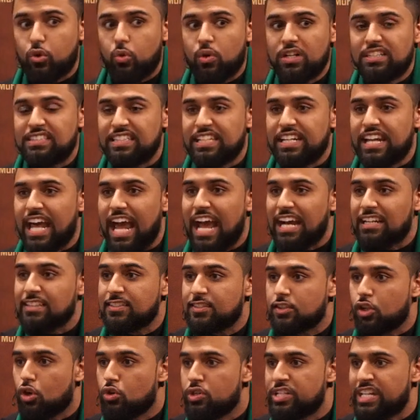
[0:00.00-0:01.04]
towards an
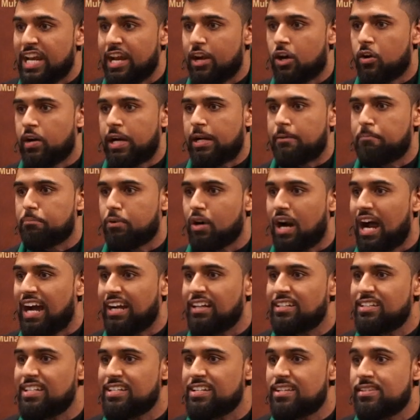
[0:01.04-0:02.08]
exoteric
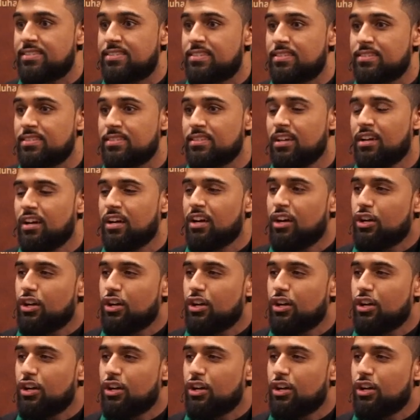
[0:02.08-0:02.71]
practice.